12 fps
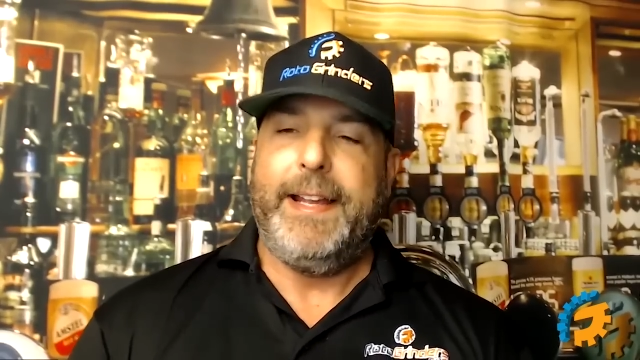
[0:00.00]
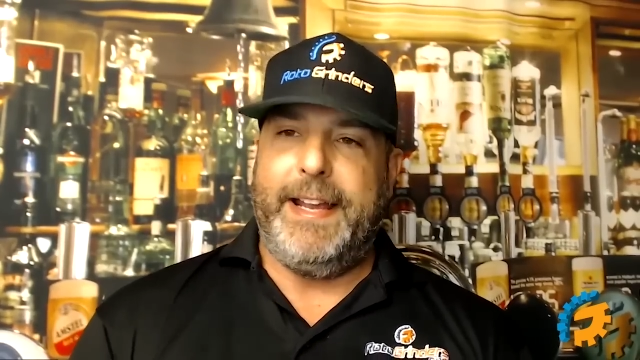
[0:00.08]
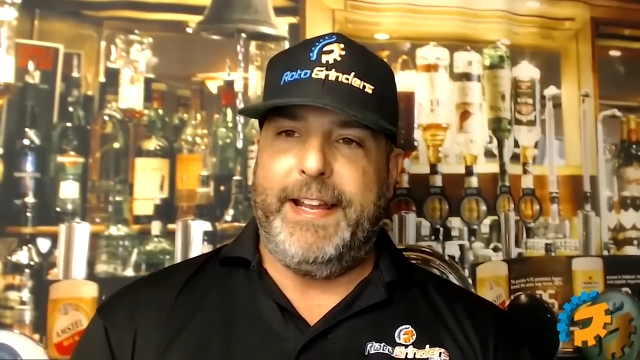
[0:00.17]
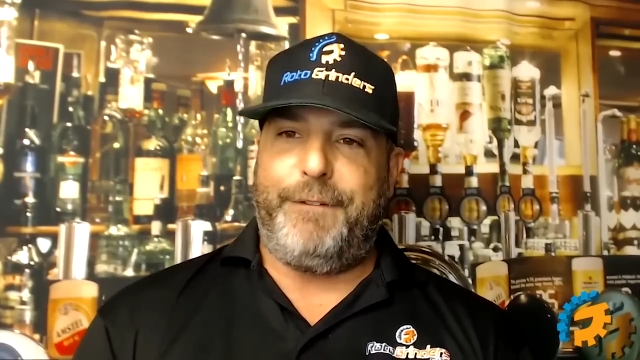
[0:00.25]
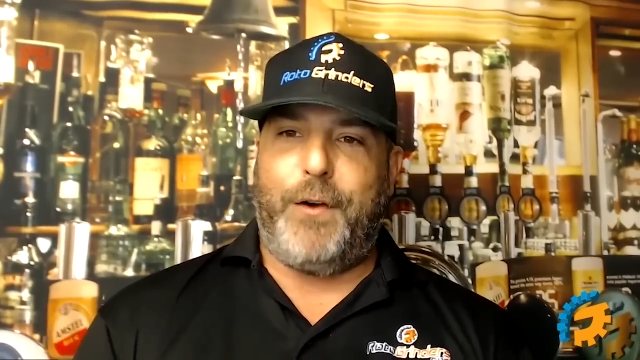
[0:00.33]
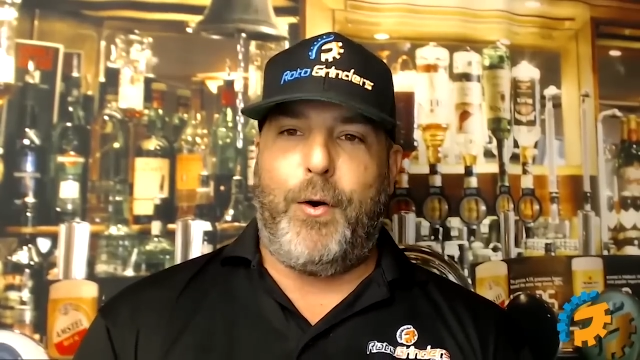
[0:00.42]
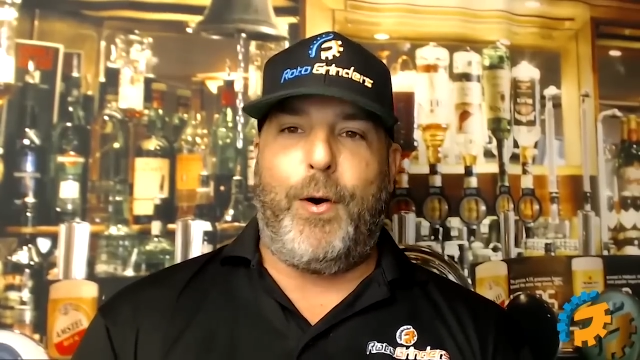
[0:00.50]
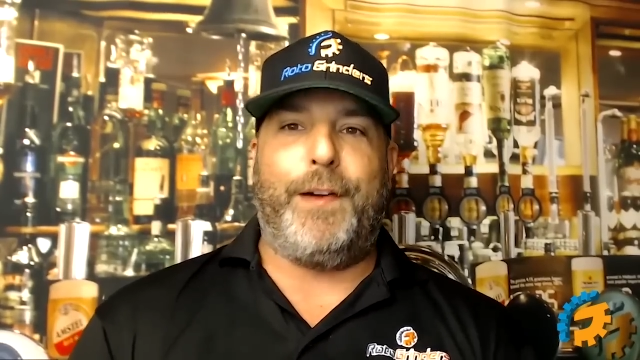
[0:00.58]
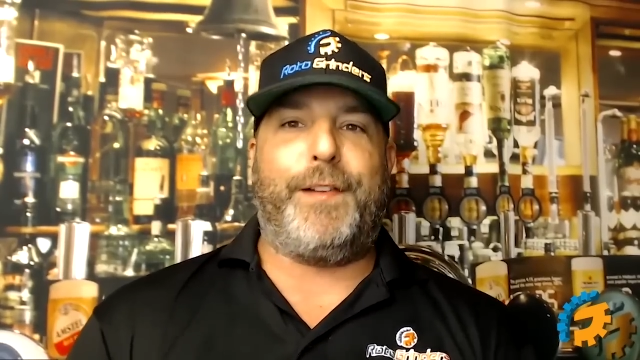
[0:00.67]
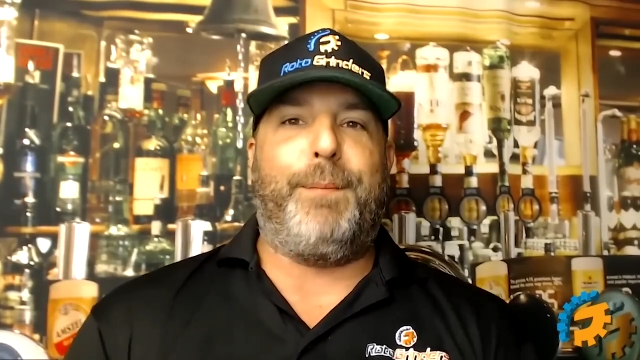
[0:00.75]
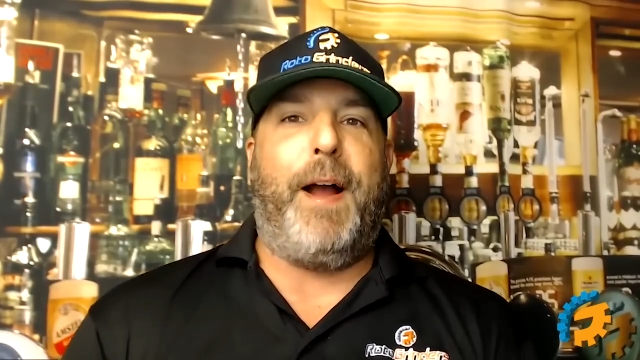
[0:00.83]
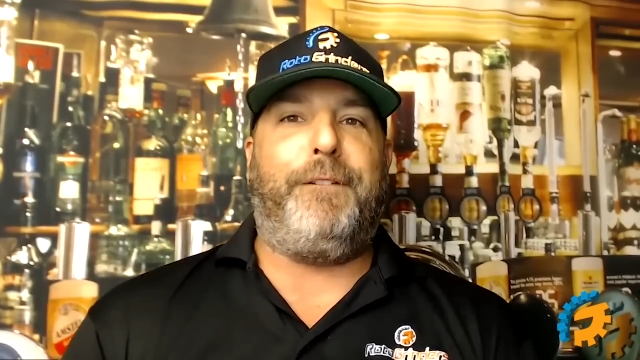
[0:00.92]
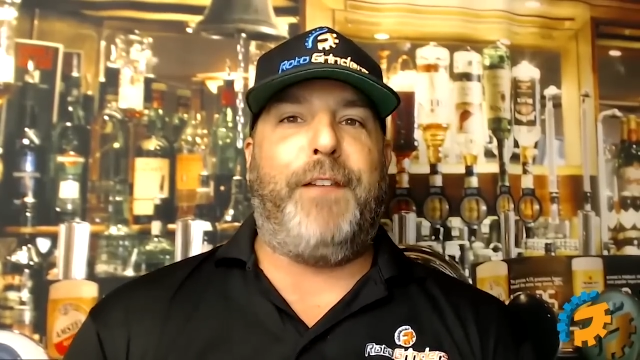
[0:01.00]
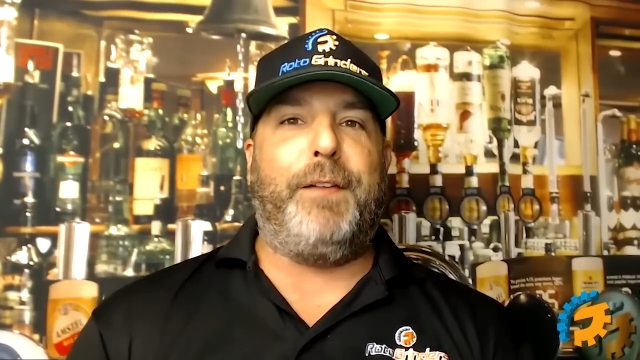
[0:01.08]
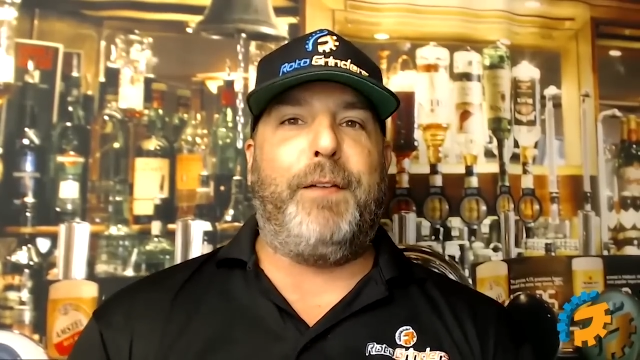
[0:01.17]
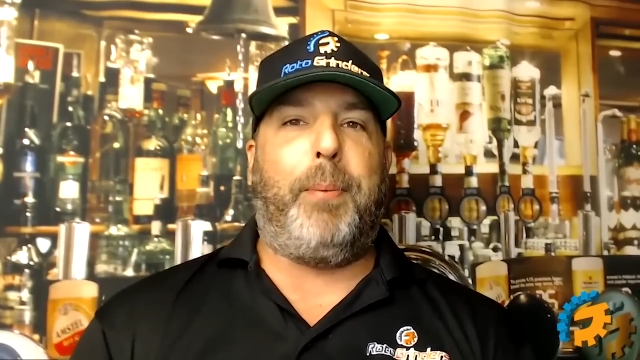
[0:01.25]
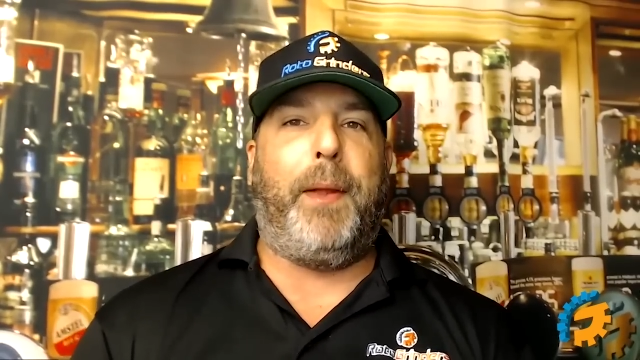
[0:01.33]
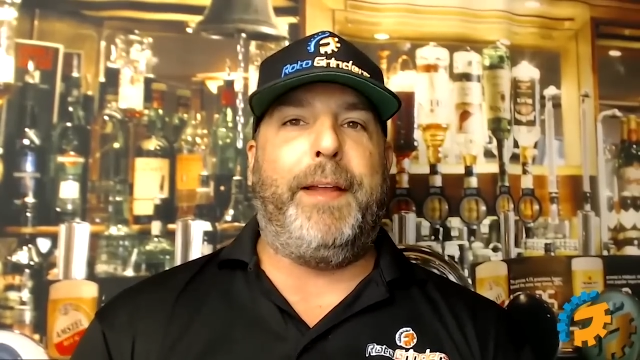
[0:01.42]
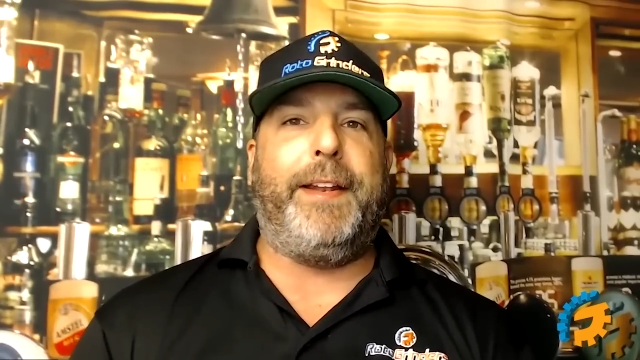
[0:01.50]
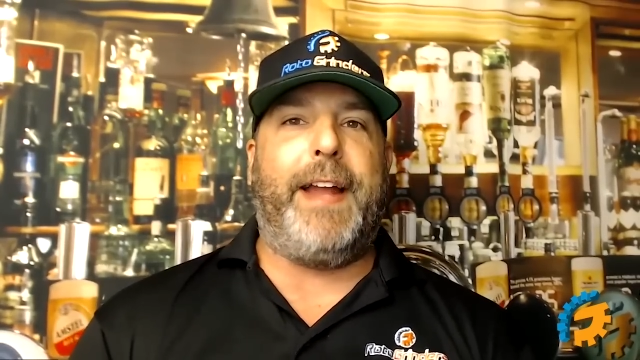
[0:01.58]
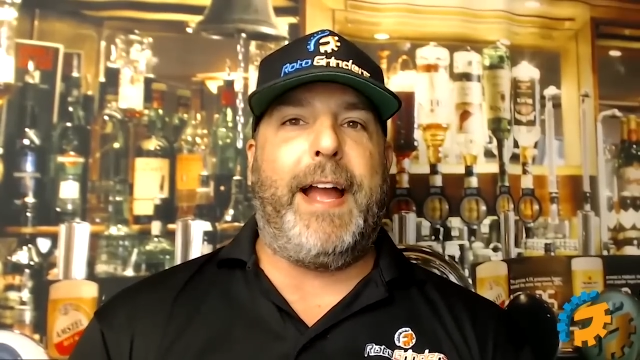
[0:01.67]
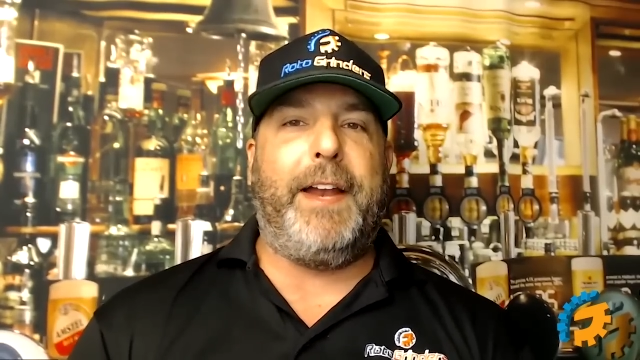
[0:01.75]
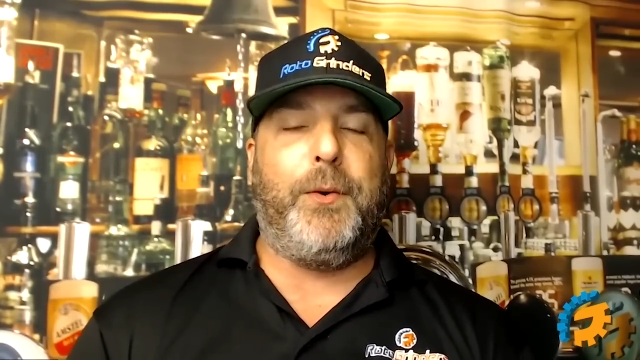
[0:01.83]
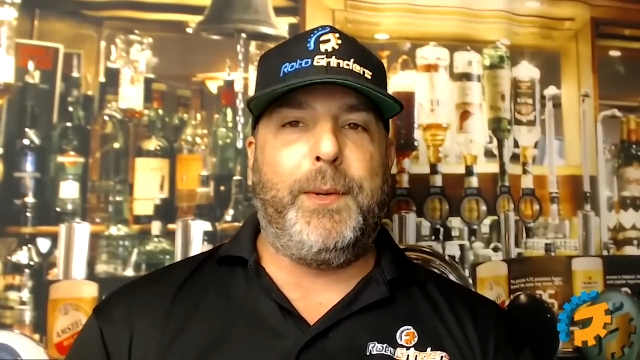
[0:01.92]
And of course, my favorite play of the
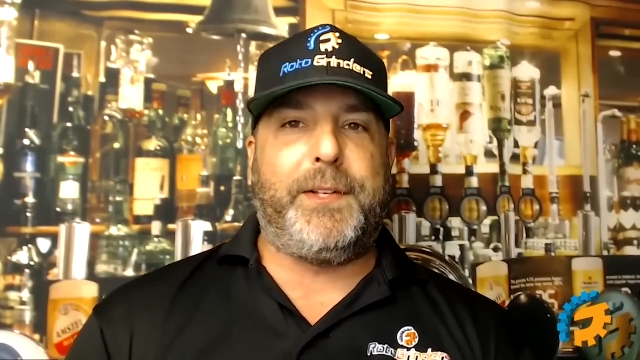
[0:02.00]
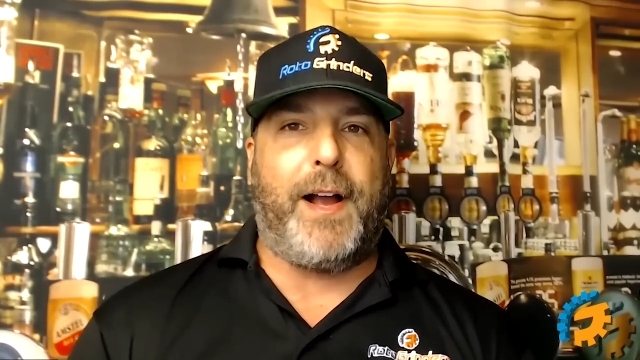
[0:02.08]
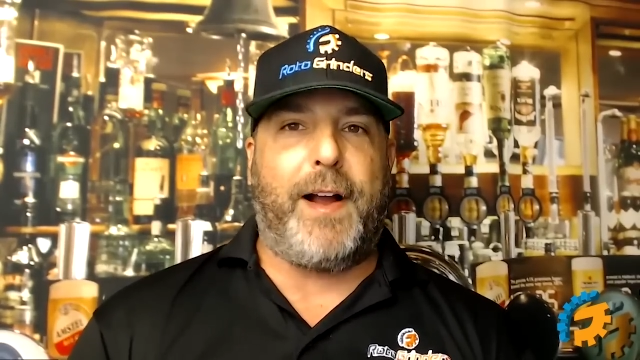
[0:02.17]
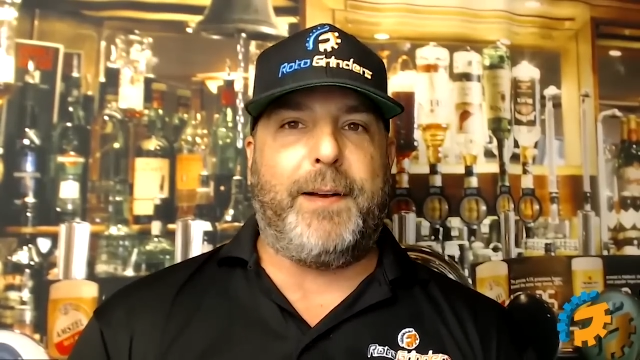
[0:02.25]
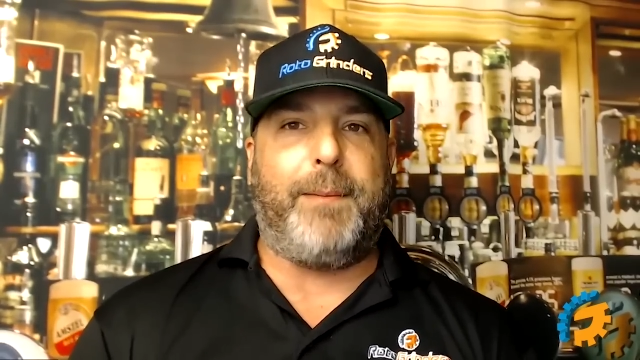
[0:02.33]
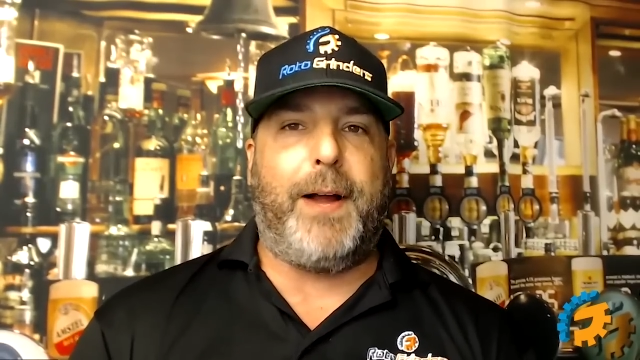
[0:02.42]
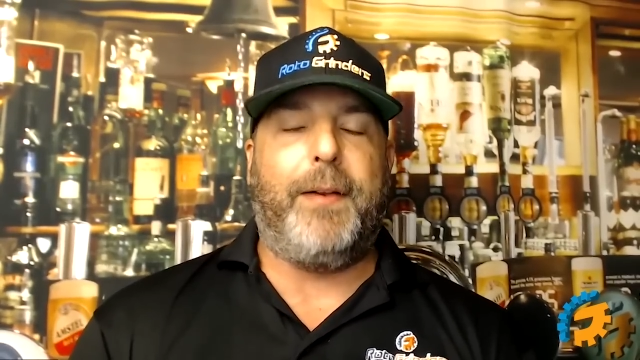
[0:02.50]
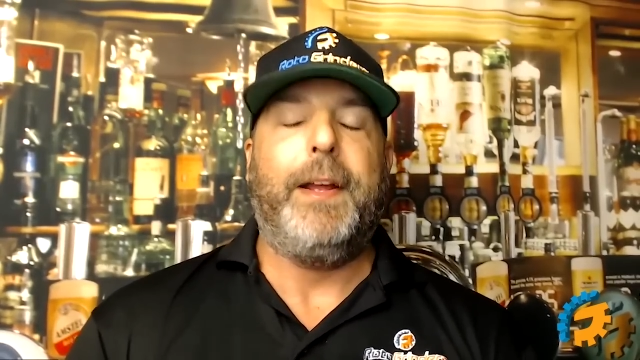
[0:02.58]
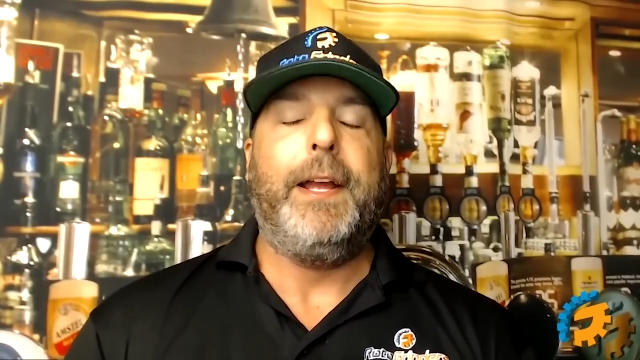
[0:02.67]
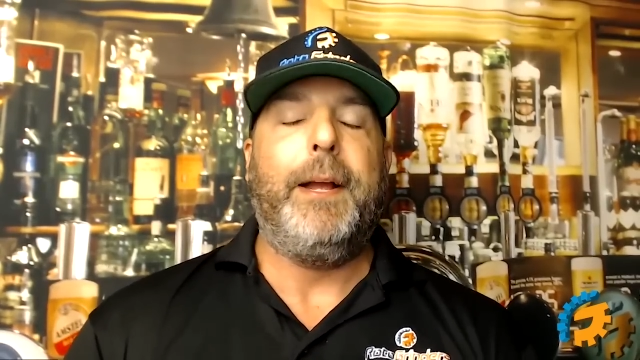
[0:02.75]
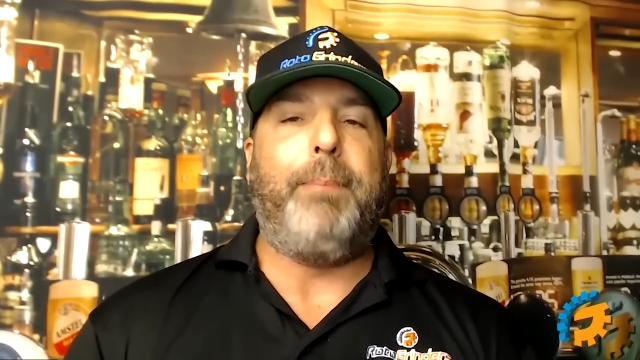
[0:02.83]
night. Who we talking about?